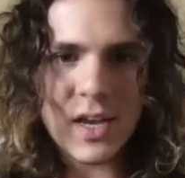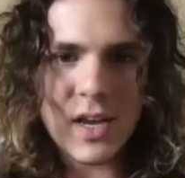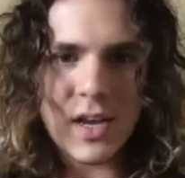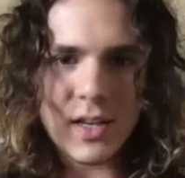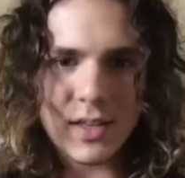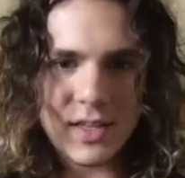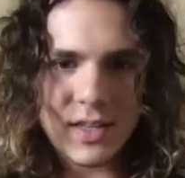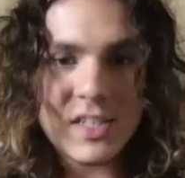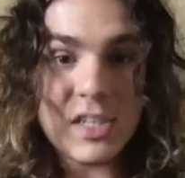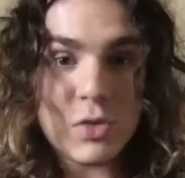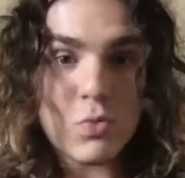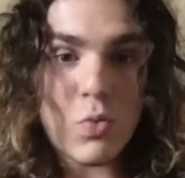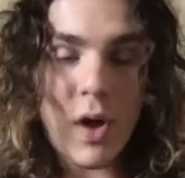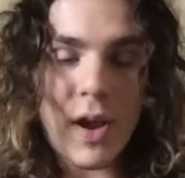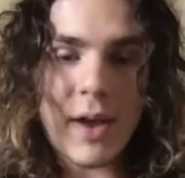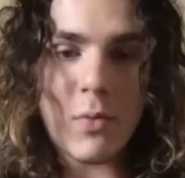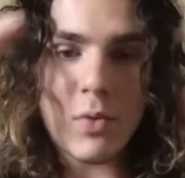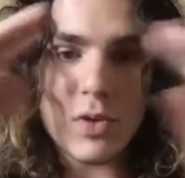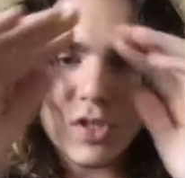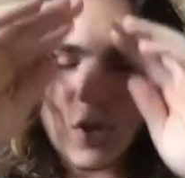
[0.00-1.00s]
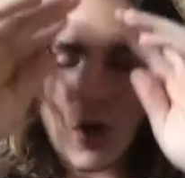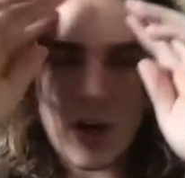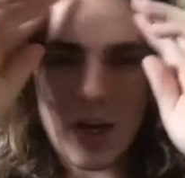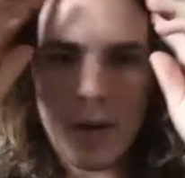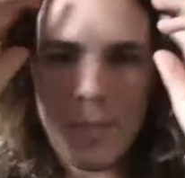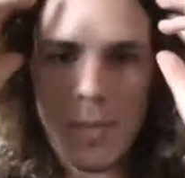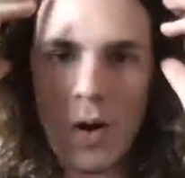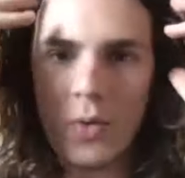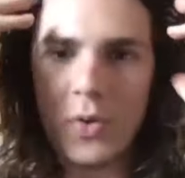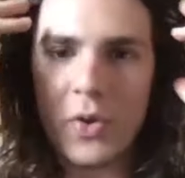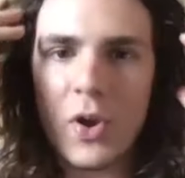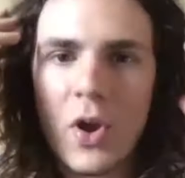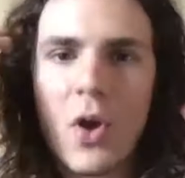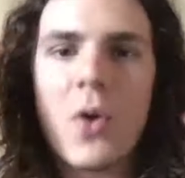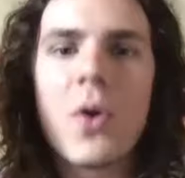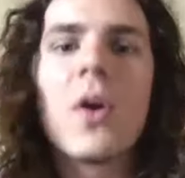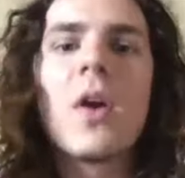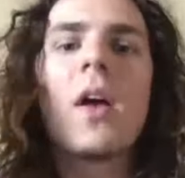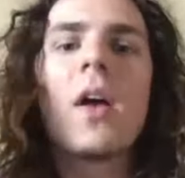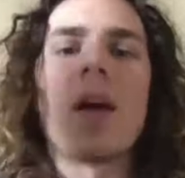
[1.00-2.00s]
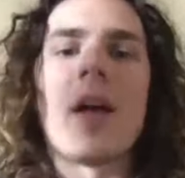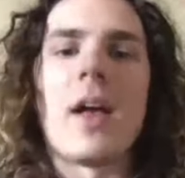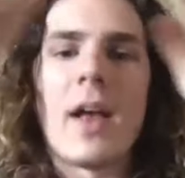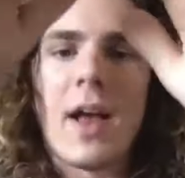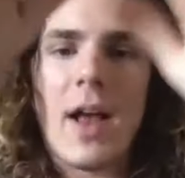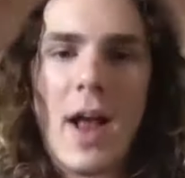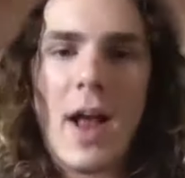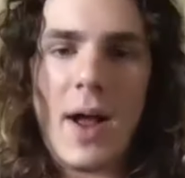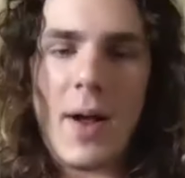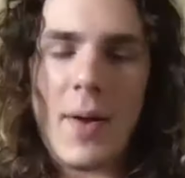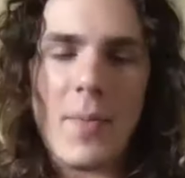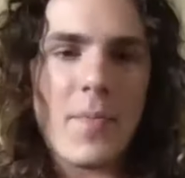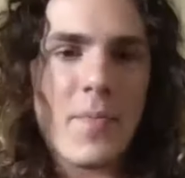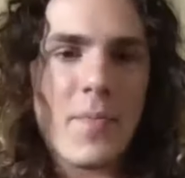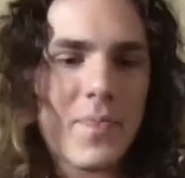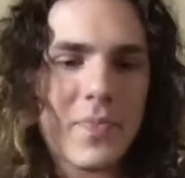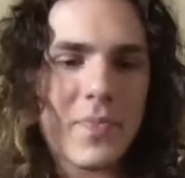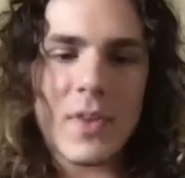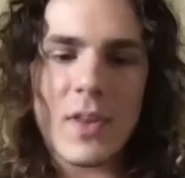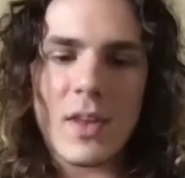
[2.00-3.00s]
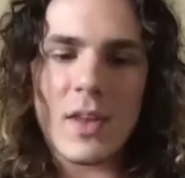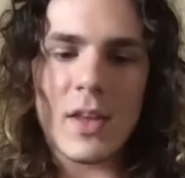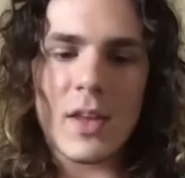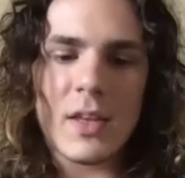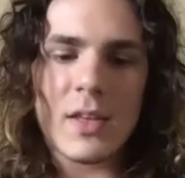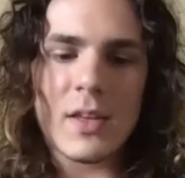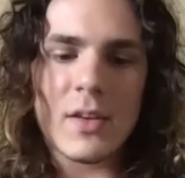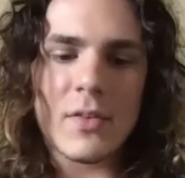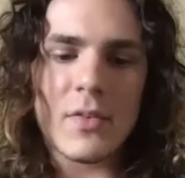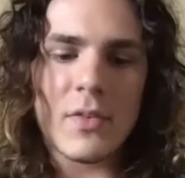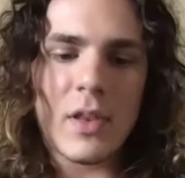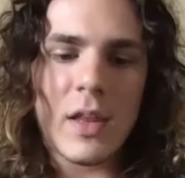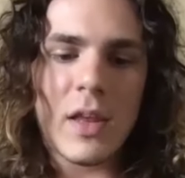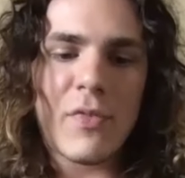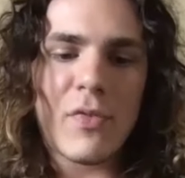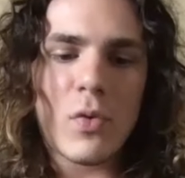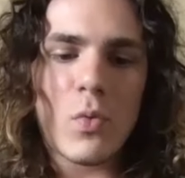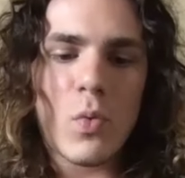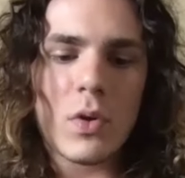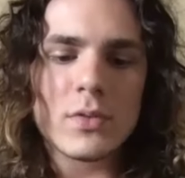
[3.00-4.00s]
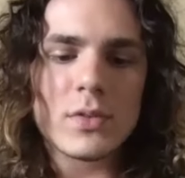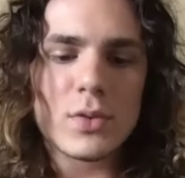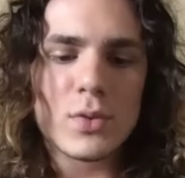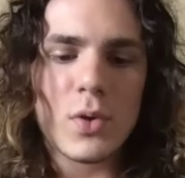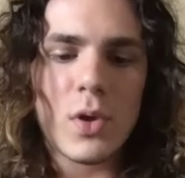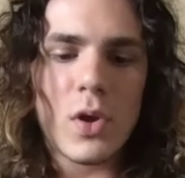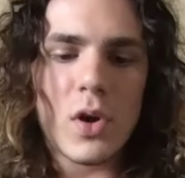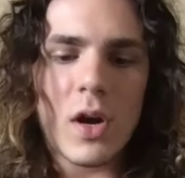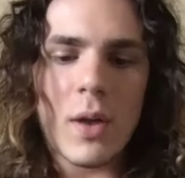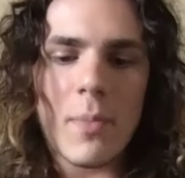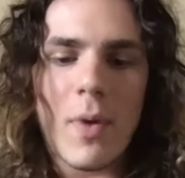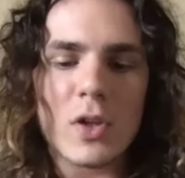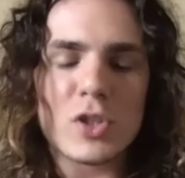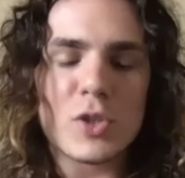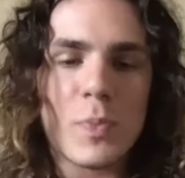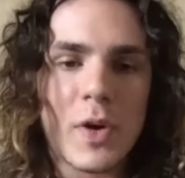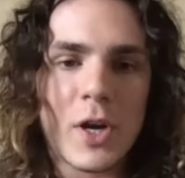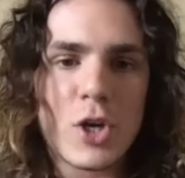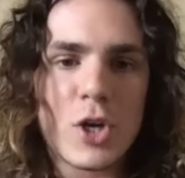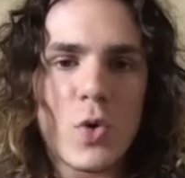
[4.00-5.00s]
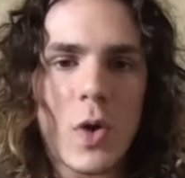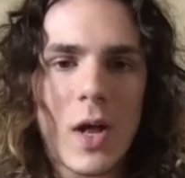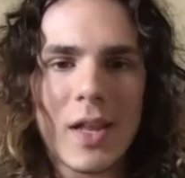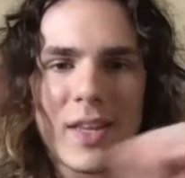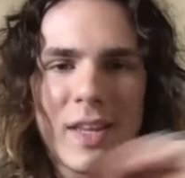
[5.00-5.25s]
this is what I was talking about. You know, uh, if you want to learn about spirituality